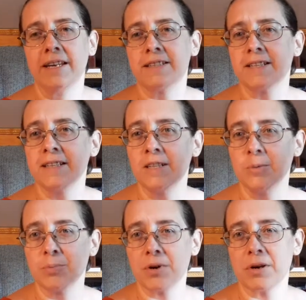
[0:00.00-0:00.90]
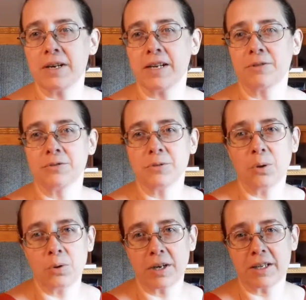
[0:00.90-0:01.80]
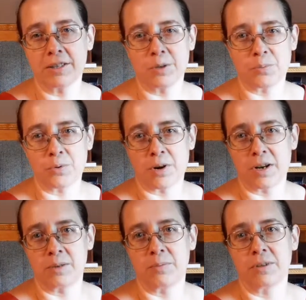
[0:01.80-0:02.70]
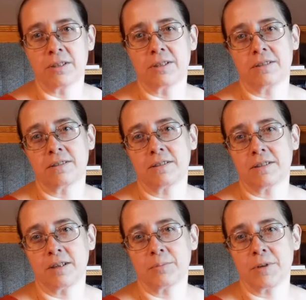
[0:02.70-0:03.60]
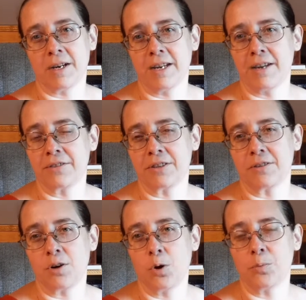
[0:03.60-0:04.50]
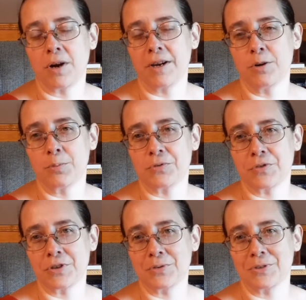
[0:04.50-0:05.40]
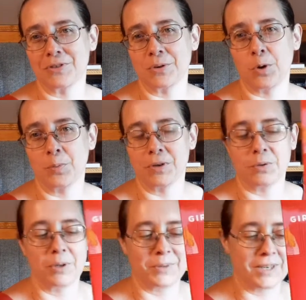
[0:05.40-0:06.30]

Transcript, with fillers: It's contemporary. I don't do a whole lot of contemporary, but I'm kind of having hope, high hopes for this one, so I hope it don't let me